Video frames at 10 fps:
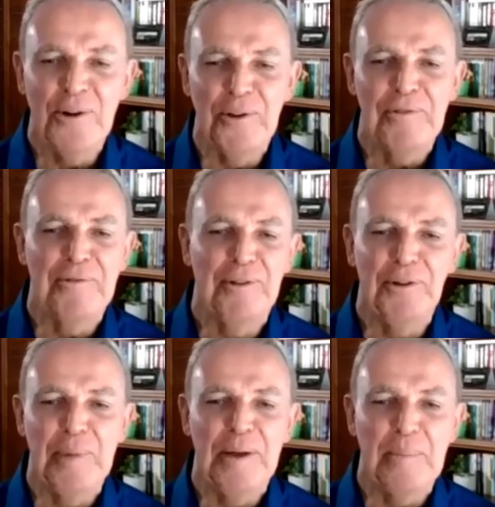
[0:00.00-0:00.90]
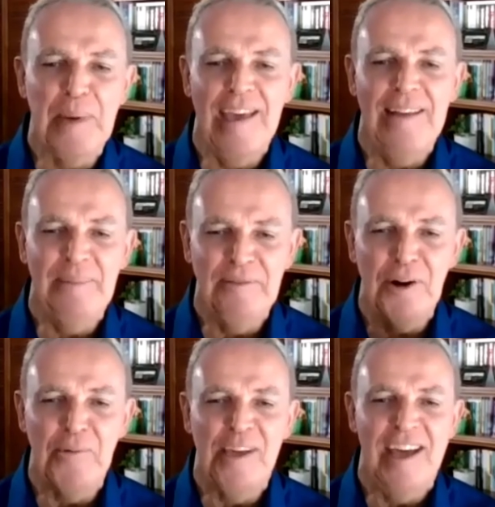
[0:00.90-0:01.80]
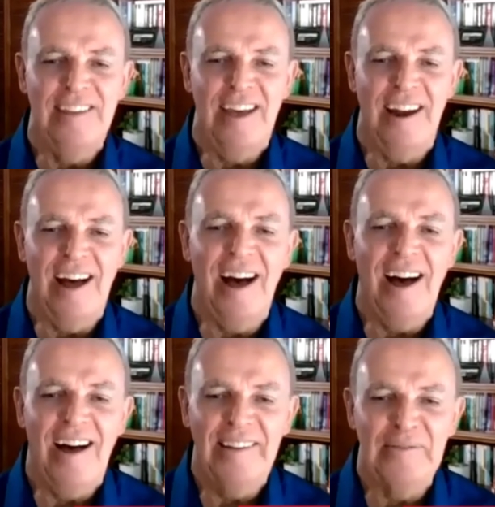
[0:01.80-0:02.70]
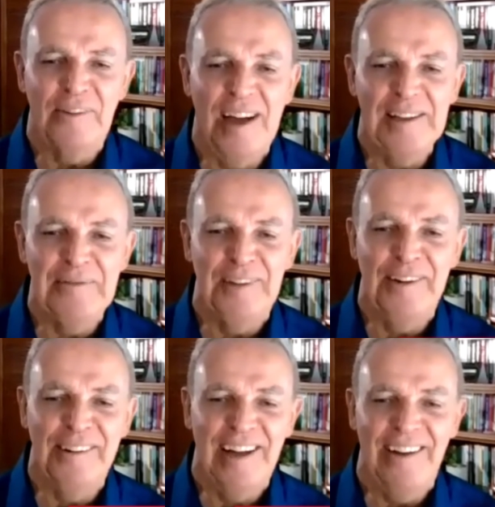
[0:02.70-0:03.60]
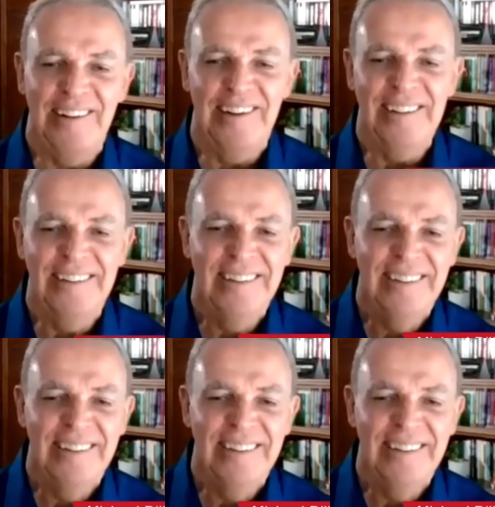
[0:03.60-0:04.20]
to go through a little bit of pain before we get that aha to finally figure it out, huh?